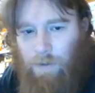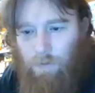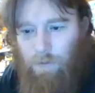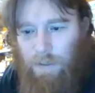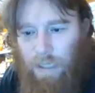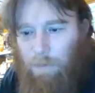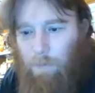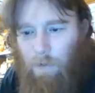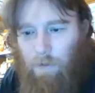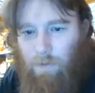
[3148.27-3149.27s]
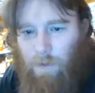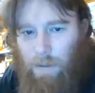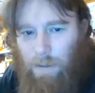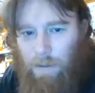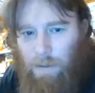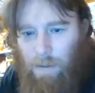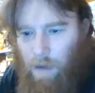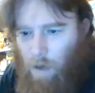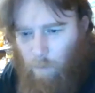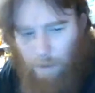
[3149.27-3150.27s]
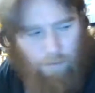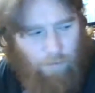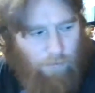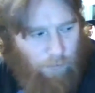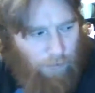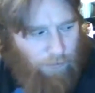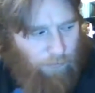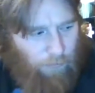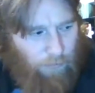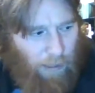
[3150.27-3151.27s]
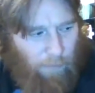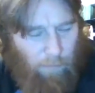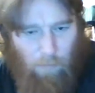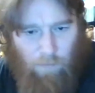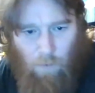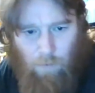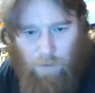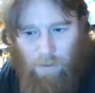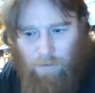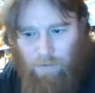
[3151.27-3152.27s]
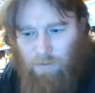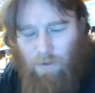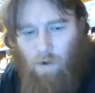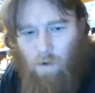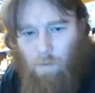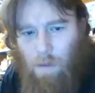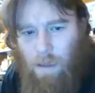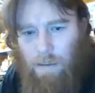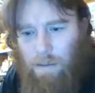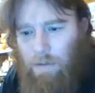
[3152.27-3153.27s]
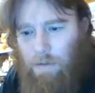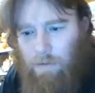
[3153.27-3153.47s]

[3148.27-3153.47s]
is capable of a regular crystal is capable of holding like so many,